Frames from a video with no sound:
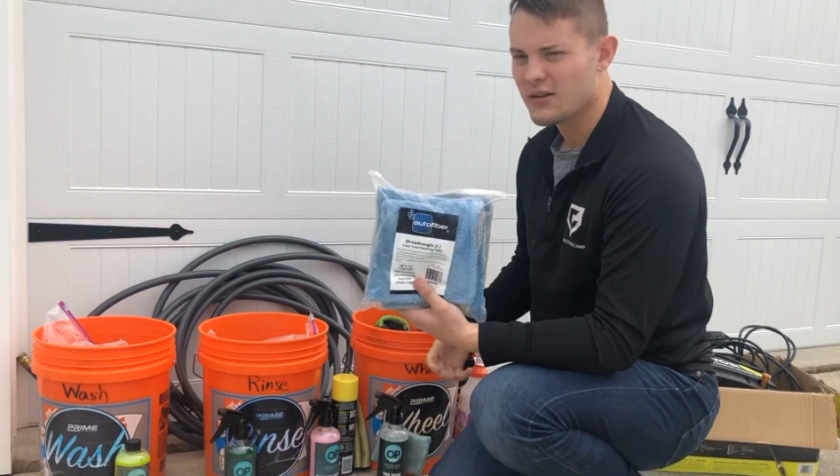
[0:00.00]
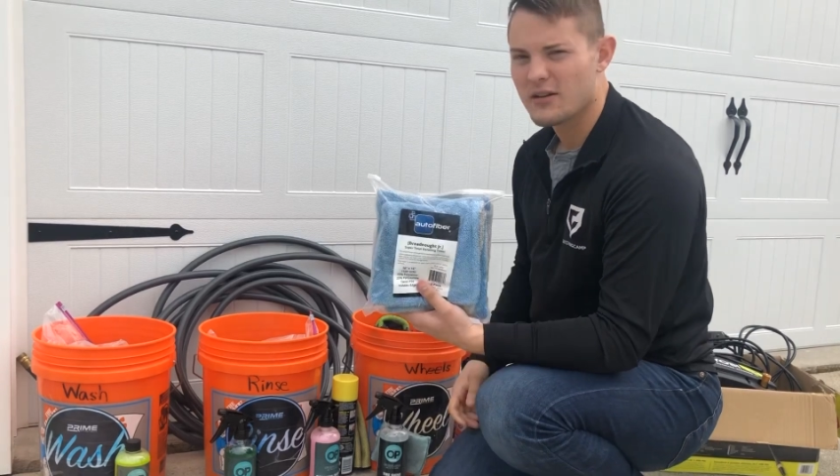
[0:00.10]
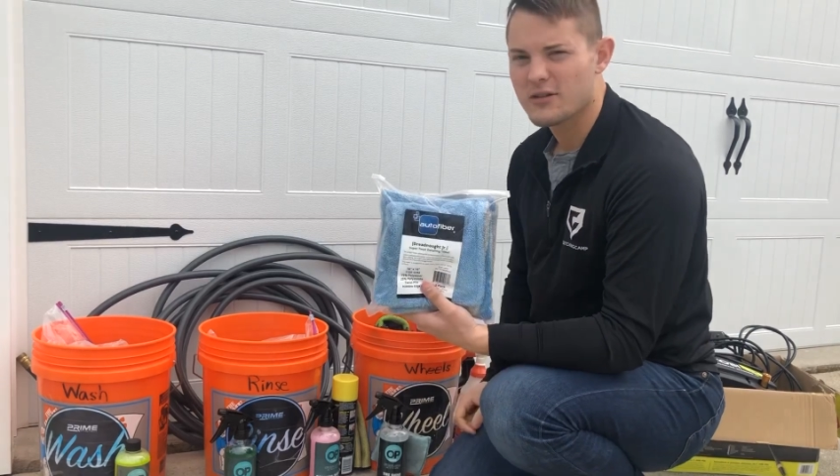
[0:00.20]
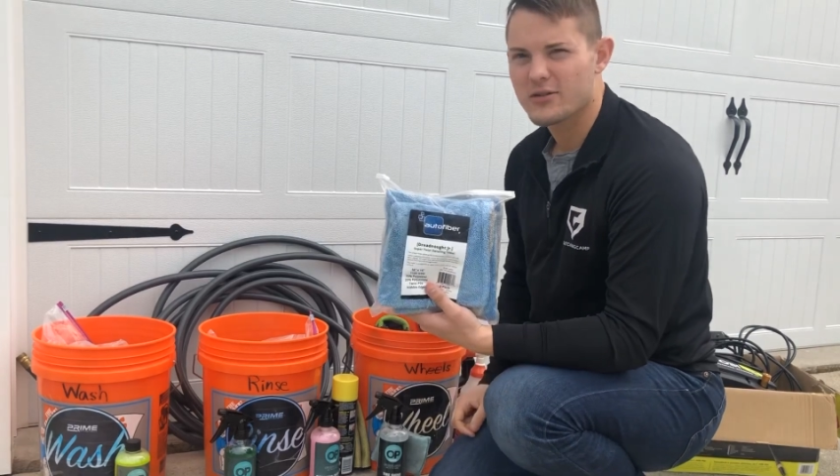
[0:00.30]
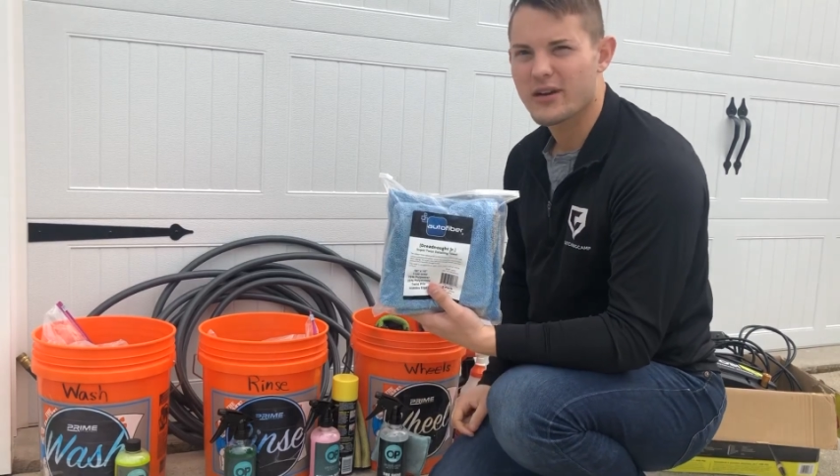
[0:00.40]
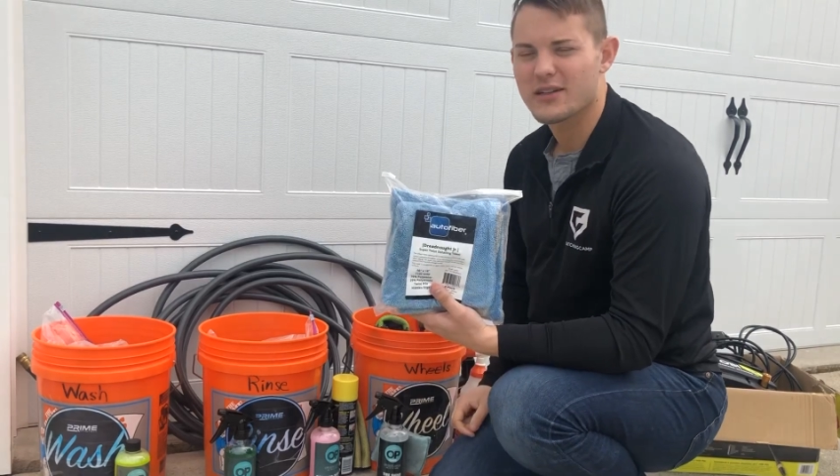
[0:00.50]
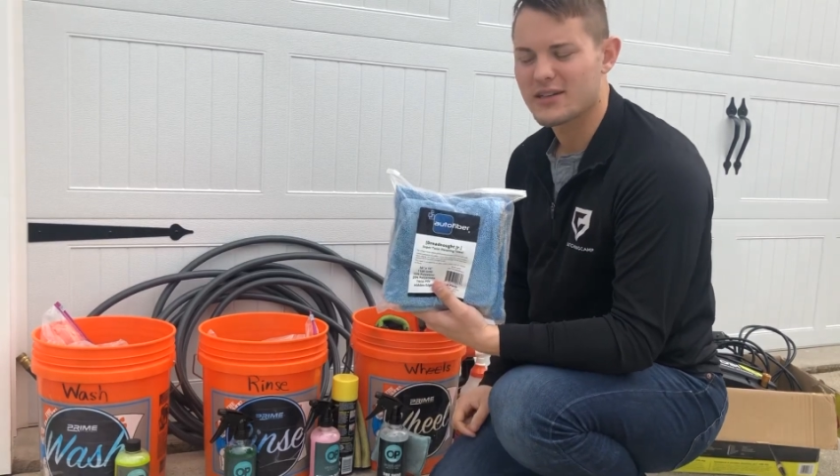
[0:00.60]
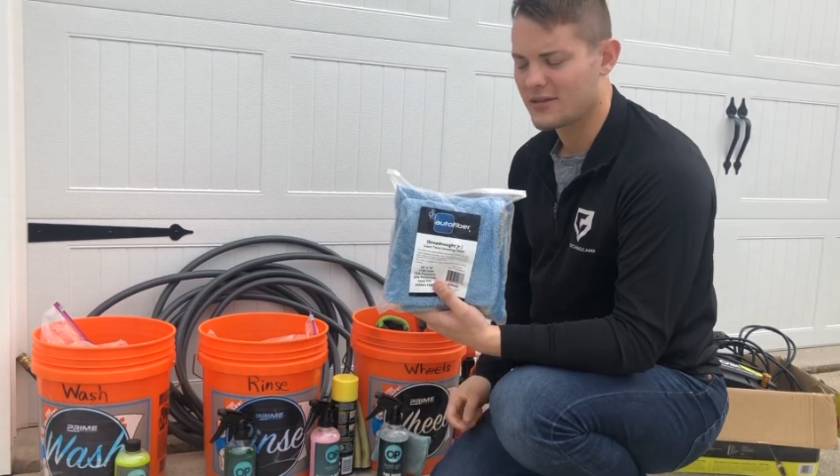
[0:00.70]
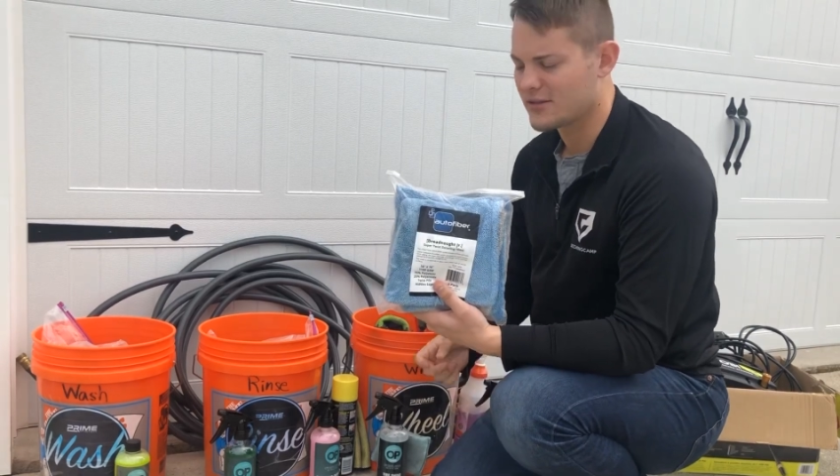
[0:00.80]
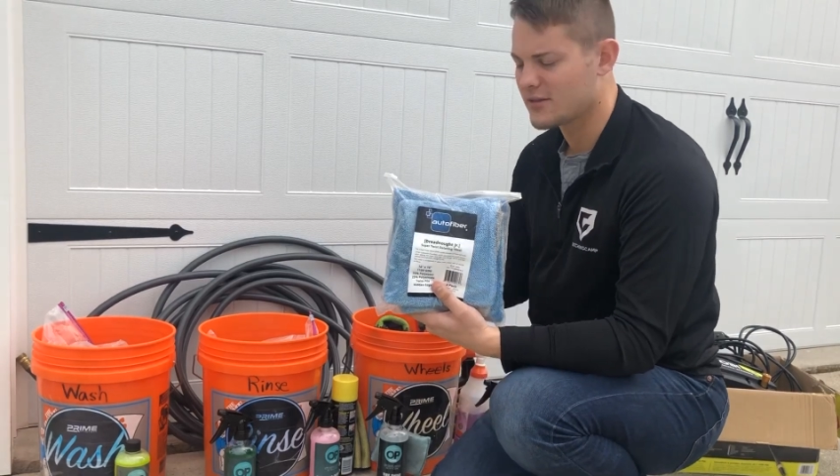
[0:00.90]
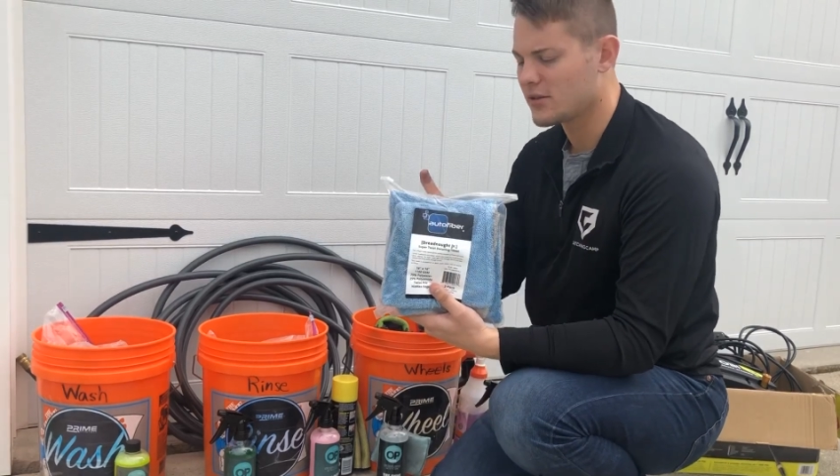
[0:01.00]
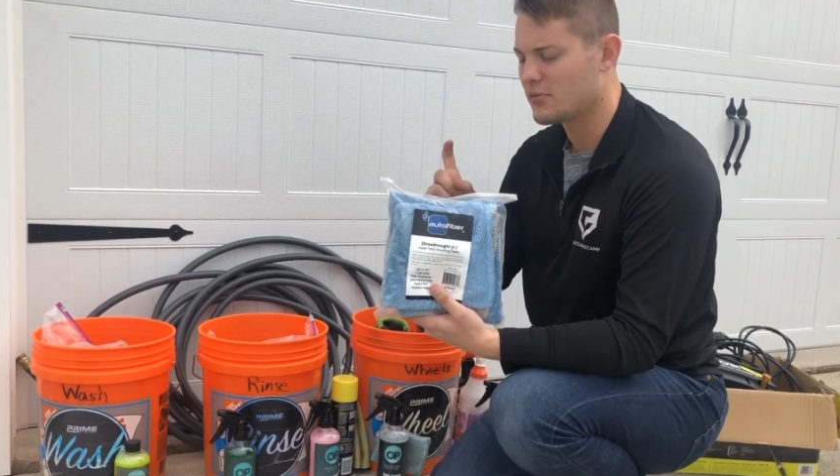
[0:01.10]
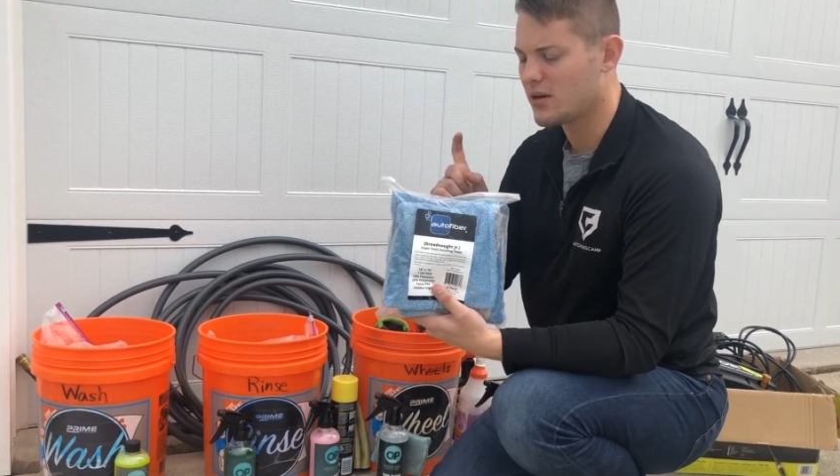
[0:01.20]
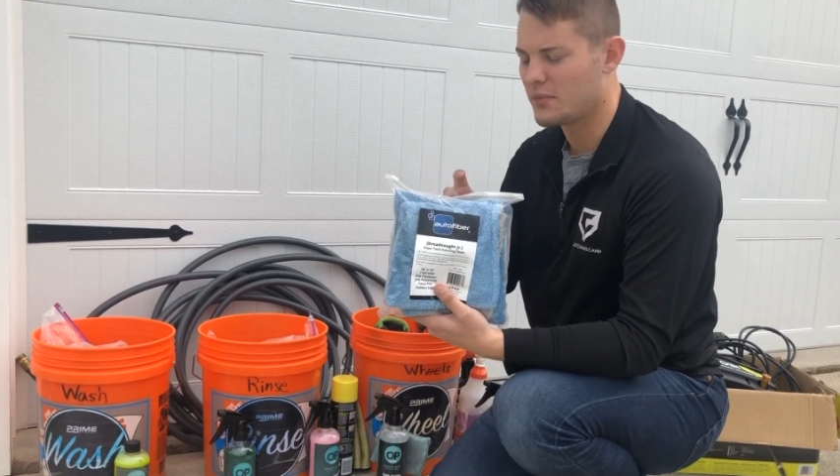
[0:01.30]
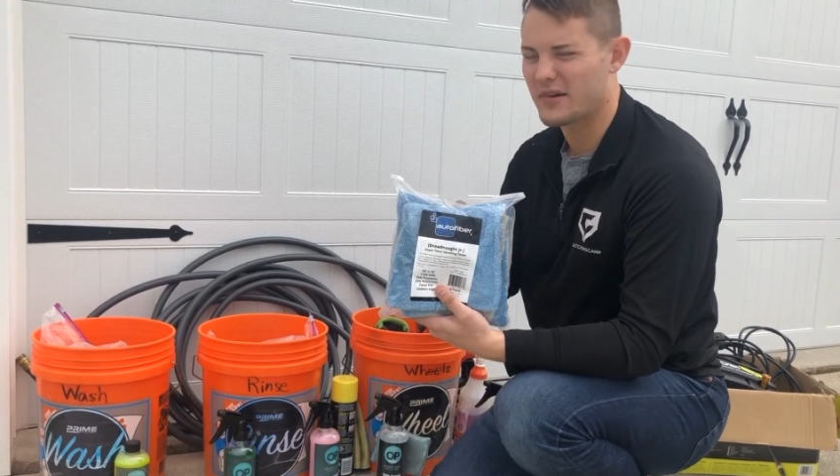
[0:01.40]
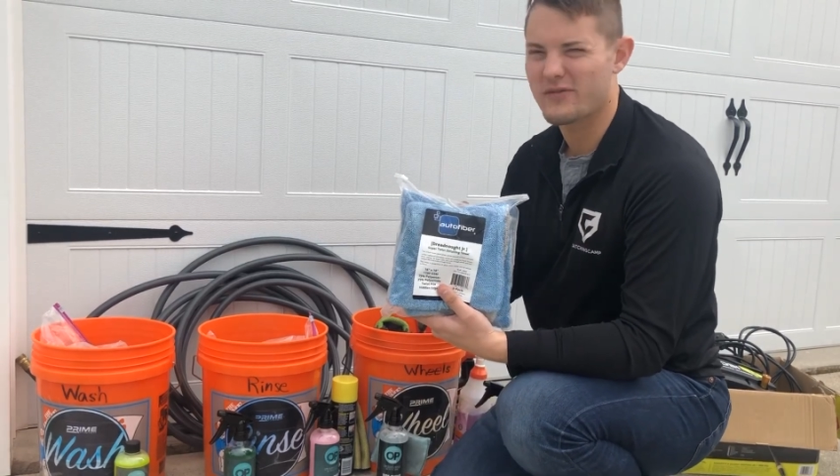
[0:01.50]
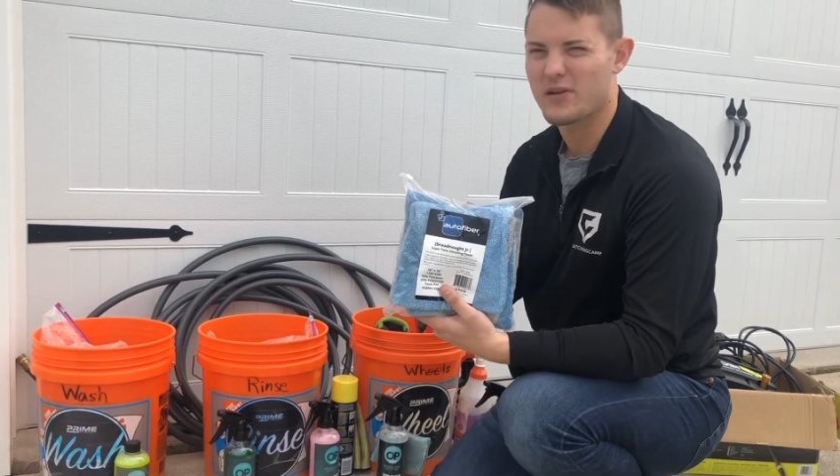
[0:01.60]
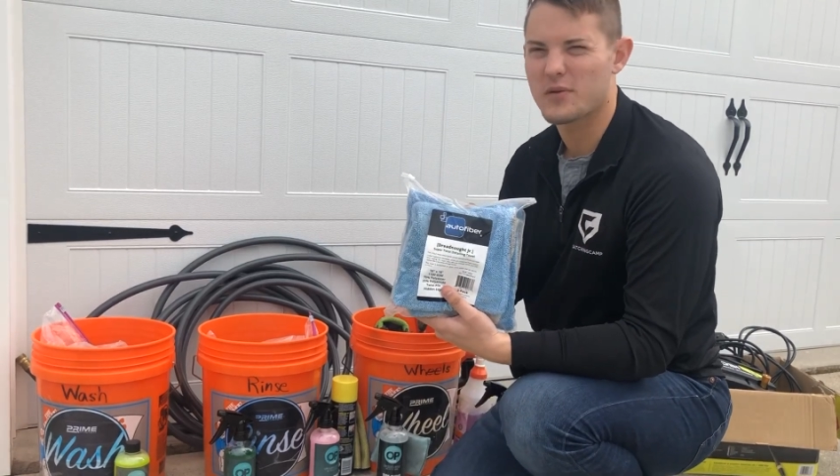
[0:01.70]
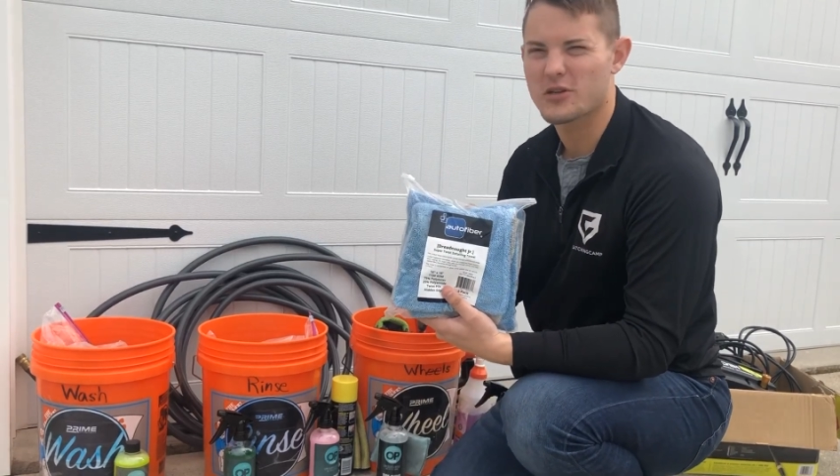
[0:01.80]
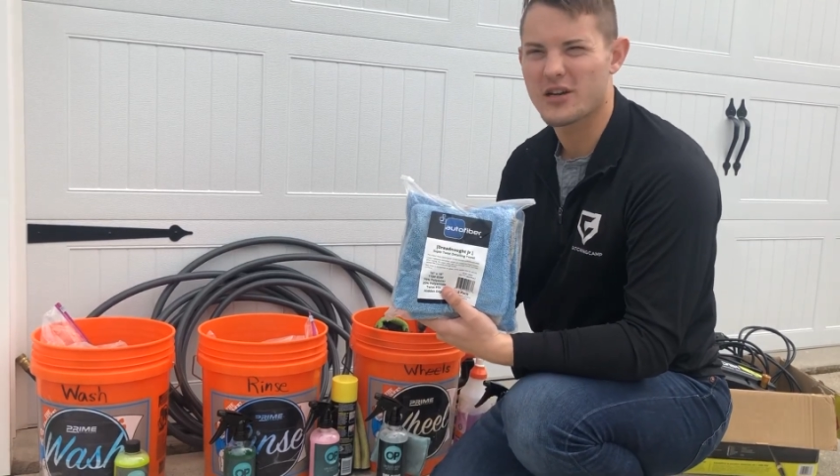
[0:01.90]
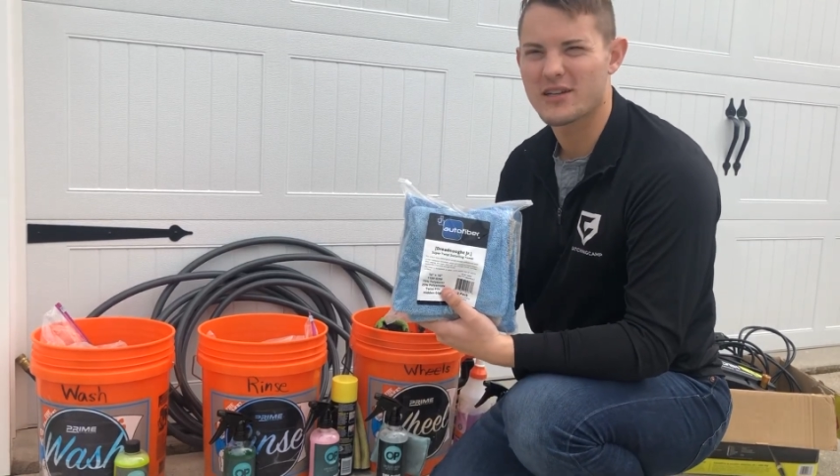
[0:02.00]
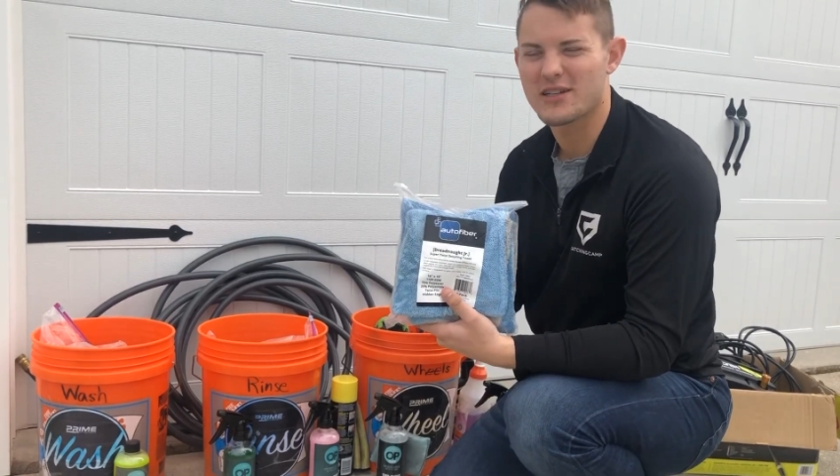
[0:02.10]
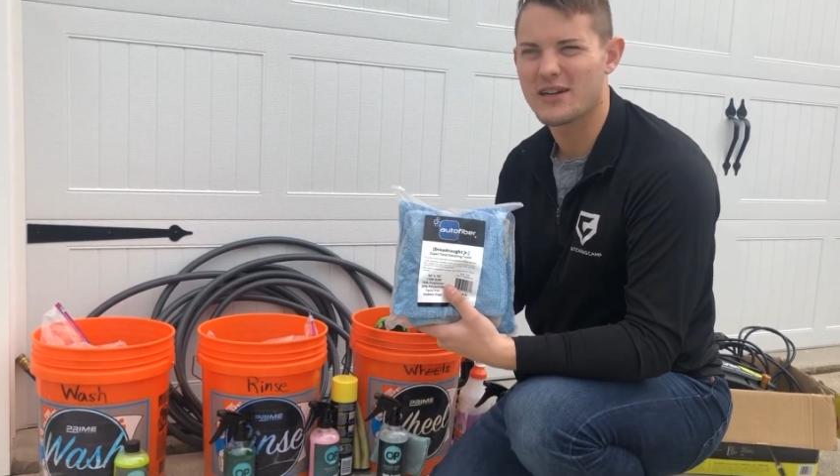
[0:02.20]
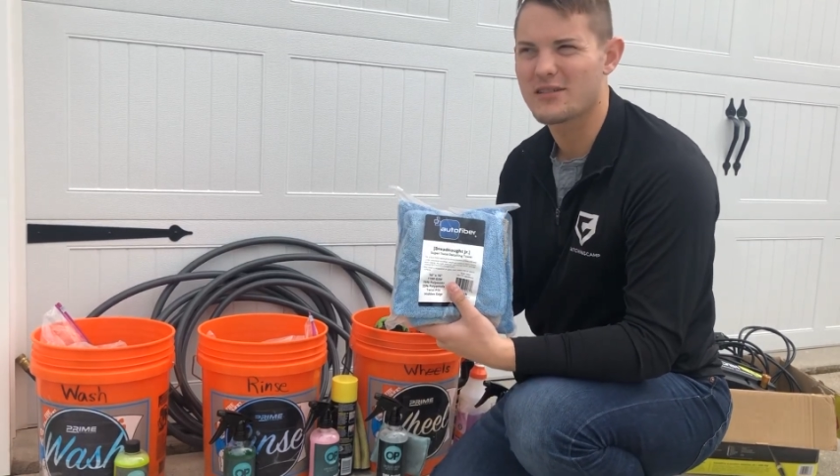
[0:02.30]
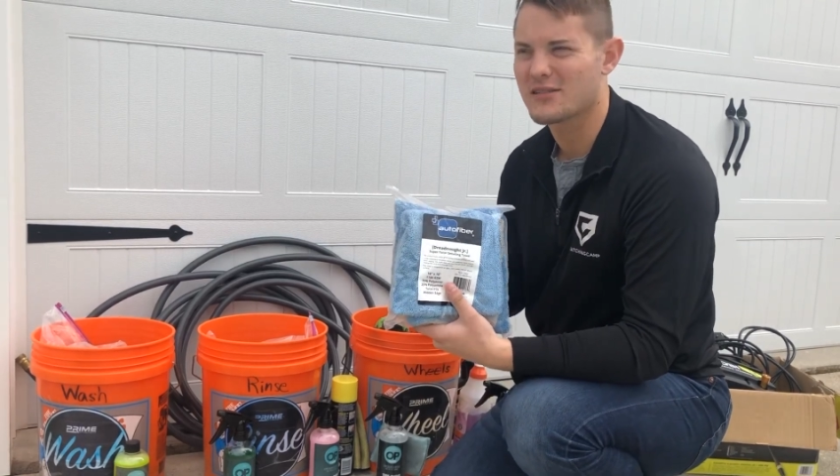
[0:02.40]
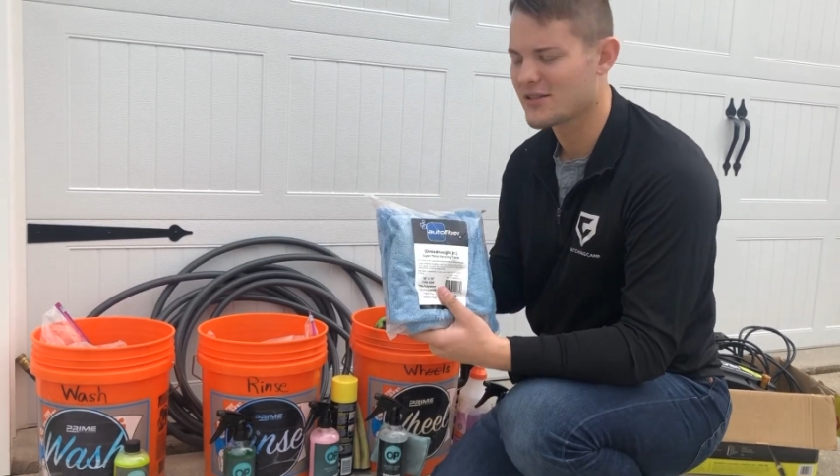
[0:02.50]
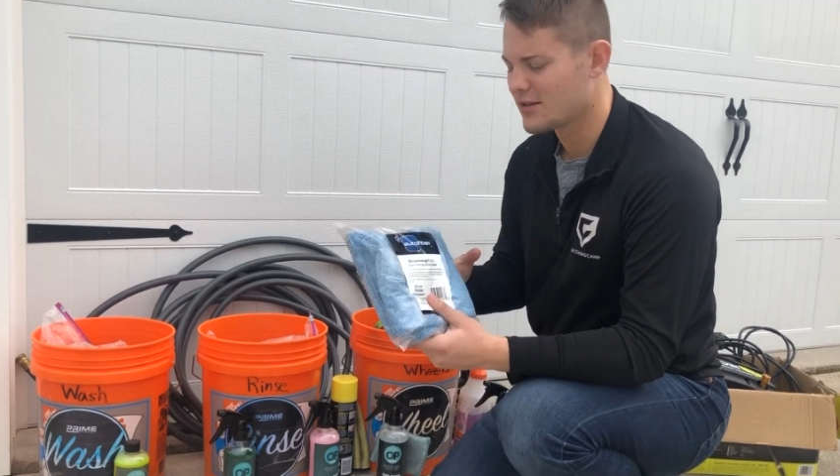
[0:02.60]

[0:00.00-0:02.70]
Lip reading: drying towels. You want microfiber drying towels.